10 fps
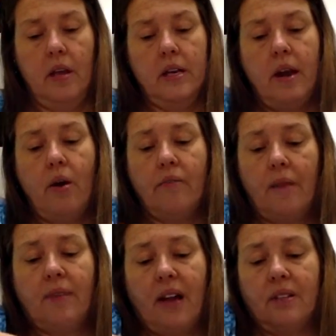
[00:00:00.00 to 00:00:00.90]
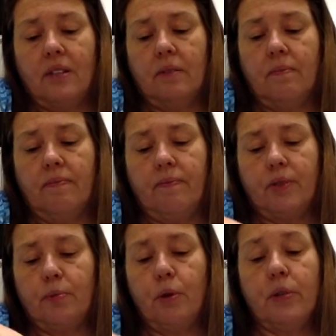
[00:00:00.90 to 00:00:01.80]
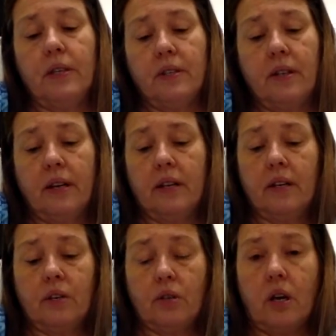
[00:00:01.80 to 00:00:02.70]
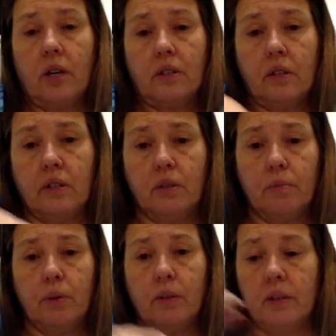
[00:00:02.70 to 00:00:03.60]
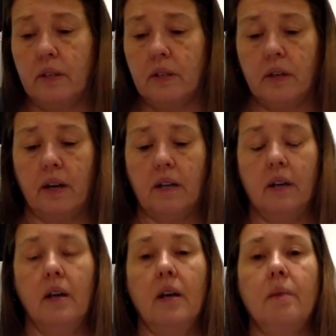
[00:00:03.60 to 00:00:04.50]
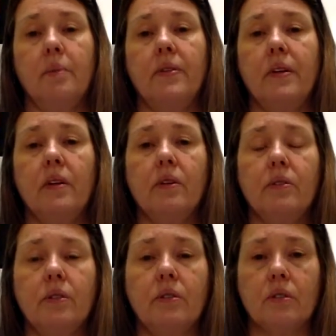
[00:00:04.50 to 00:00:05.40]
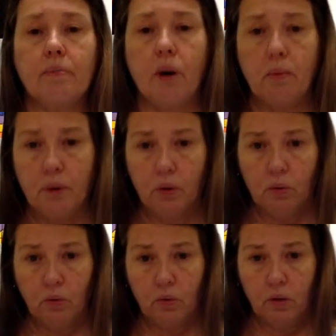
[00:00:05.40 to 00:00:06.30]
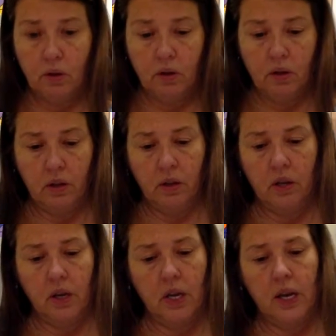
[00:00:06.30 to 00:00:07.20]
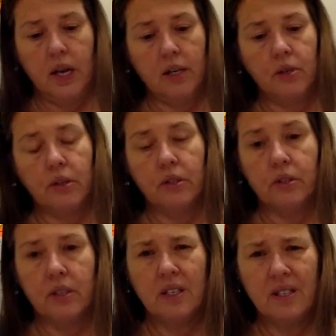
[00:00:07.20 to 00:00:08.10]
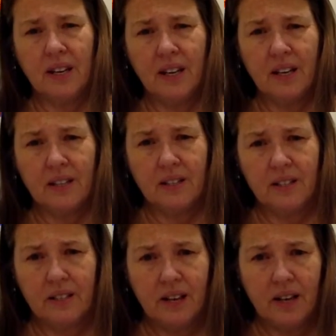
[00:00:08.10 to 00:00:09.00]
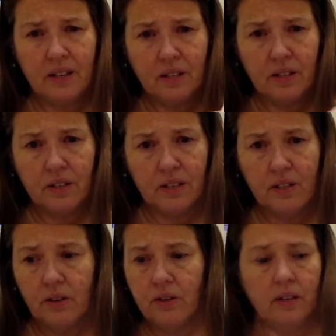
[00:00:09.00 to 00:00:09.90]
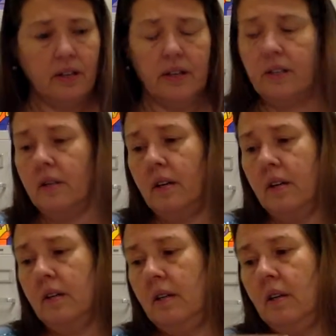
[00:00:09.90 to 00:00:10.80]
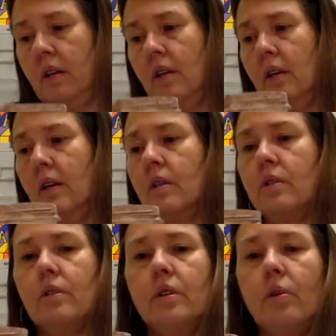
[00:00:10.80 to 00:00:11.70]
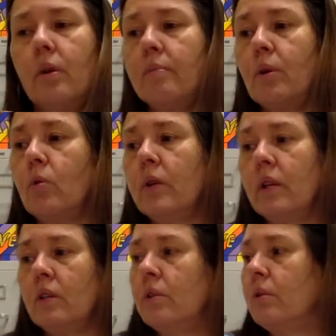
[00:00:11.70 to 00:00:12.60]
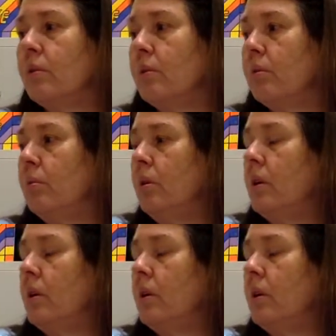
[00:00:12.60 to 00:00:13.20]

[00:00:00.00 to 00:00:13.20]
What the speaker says: Now I've got to smooth the inside again because you're constantly smoothing the inside. But there is just a small bowl, and you can see that this side is thinner than that side. So I'm going to